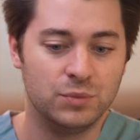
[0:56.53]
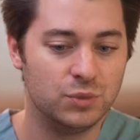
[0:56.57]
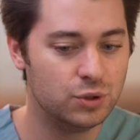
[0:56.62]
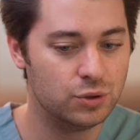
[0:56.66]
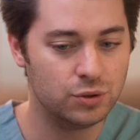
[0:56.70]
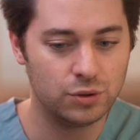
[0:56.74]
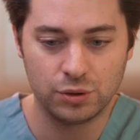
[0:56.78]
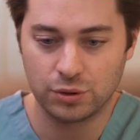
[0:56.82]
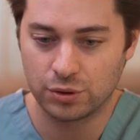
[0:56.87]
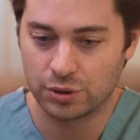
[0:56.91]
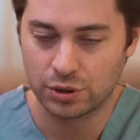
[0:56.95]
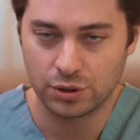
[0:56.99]

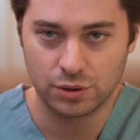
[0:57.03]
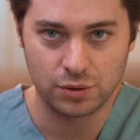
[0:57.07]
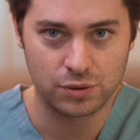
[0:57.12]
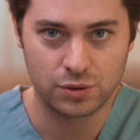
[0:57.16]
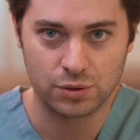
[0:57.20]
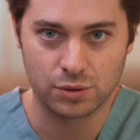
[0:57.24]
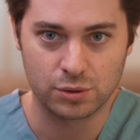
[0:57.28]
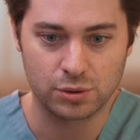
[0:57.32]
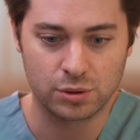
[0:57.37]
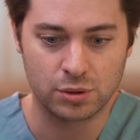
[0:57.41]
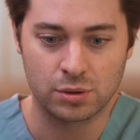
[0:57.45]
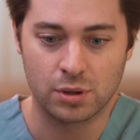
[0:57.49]
You can use
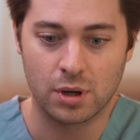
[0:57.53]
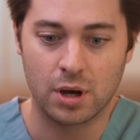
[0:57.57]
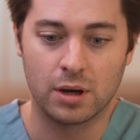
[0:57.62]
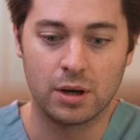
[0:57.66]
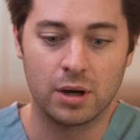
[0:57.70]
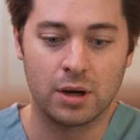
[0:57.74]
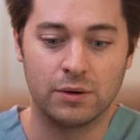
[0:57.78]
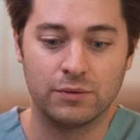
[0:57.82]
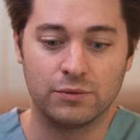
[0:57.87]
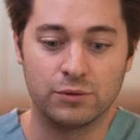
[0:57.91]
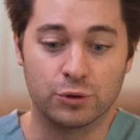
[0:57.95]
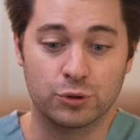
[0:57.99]
yours
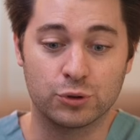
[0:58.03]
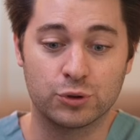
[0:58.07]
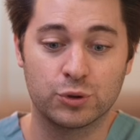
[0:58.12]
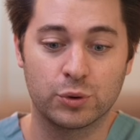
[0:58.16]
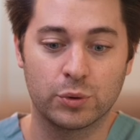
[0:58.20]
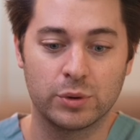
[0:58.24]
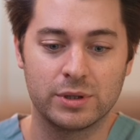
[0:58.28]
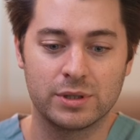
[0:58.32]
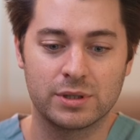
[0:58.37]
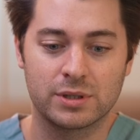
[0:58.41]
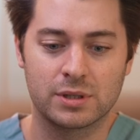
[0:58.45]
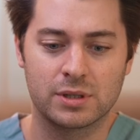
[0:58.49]
of your
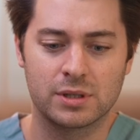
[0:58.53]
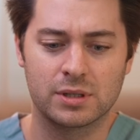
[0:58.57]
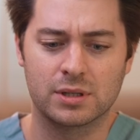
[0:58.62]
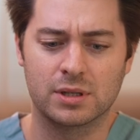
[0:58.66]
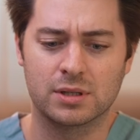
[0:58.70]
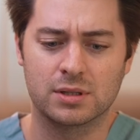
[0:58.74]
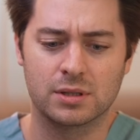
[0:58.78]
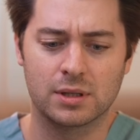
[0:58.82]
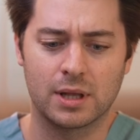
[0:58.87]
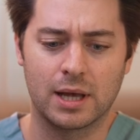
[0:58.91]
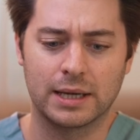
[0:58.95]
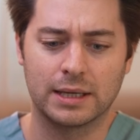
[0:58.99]
choice. This
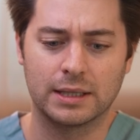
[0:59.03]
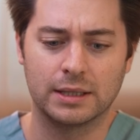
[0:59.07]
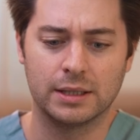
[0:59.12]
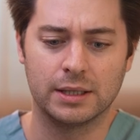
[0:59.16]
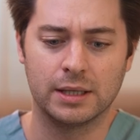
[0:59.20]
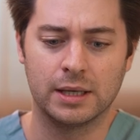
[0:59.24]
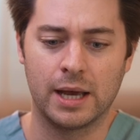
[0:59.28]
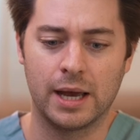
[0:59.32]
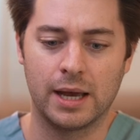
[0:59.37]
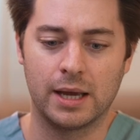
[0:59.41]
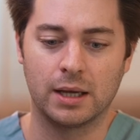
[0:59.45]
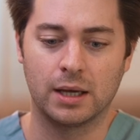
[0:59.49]
is
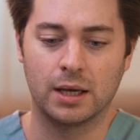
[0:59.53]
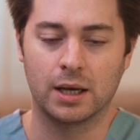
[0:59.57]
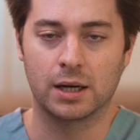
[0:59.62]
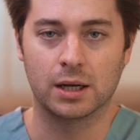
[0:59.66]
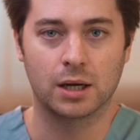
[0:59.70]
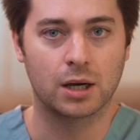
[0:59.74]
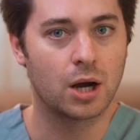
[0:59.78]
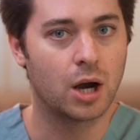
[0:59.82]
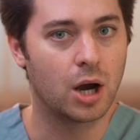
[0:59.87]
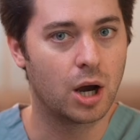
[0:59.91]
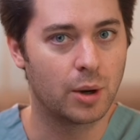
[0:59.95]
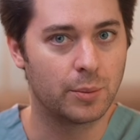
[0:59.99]
likely a kind of
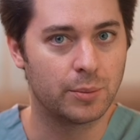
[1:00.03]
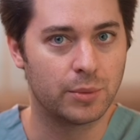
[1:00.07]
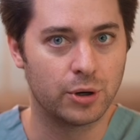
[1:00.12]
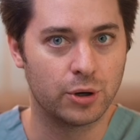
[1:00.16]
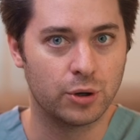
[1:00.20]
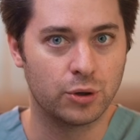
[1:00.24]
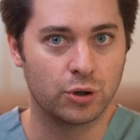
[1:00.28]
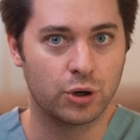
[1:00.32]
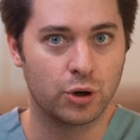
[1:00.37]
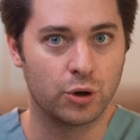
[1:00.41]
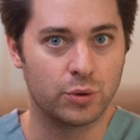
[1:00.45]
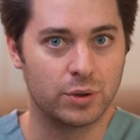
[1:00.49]

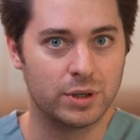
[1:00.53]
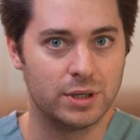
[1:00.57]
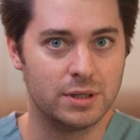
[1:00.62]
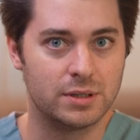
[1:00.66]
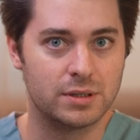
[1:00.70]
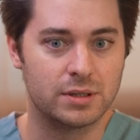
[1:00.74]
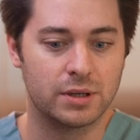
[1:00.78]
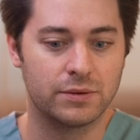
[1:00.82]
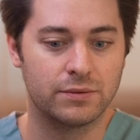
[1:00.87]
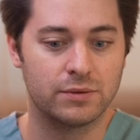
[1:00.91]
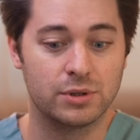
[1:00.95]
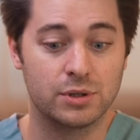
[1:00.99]
combo
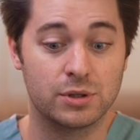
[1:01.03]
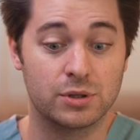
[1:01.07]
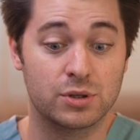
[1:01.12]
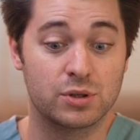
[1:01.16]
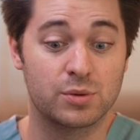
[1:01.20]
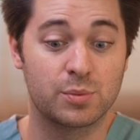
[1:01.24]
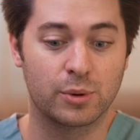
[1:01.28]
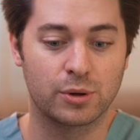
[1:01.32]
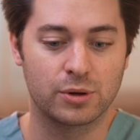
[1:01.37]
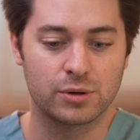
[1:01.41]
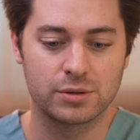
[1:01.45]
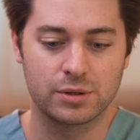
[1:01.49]
cohesive and
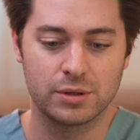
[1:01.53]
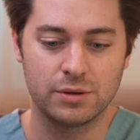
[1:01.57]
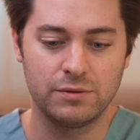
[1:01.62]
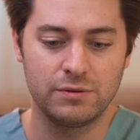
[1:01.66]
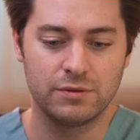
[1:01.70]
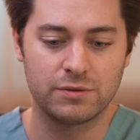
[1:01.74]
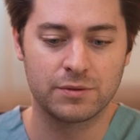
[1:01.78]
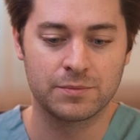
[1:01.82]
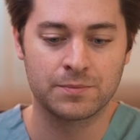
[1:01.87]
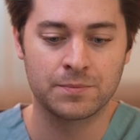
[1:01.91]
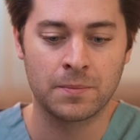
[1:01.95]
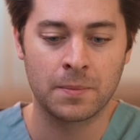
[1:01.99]

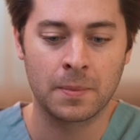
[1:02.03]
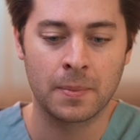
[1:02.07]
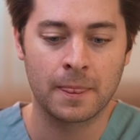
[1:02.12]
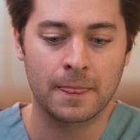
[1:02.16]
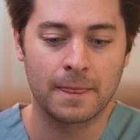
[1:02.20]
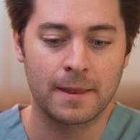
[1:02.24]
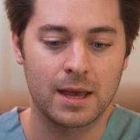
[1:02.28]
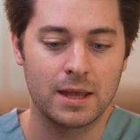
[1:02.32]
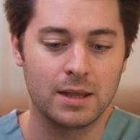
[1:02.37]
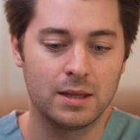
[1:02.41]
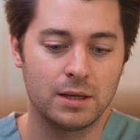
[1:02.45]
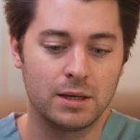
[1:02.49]
dispersive.
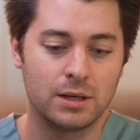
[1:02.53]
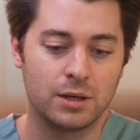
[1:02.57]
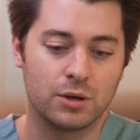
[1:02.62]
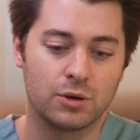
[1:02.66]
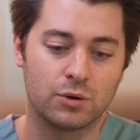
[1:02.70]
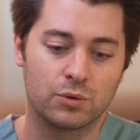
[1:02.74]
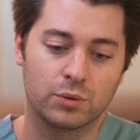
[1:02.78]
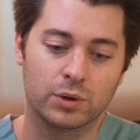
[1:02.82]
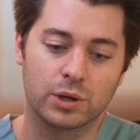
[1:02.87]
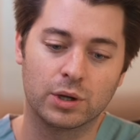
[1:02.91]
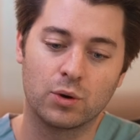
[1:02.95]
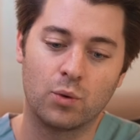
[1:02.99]
And then here
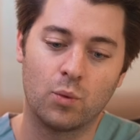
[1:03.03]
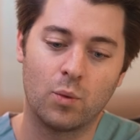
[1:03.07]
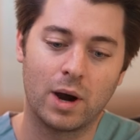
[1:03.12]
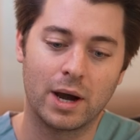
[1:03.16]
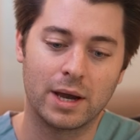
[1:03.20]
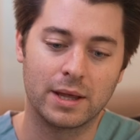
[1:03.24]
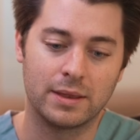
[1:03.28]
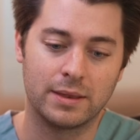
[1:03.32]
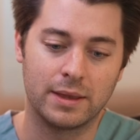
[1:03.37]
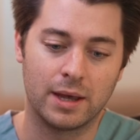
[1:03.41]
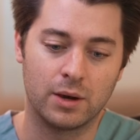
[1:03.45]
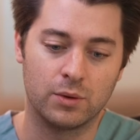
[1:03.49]
we're going to
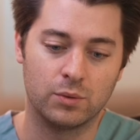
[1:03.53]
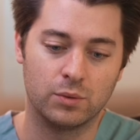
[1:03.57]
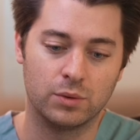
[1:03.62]
widen that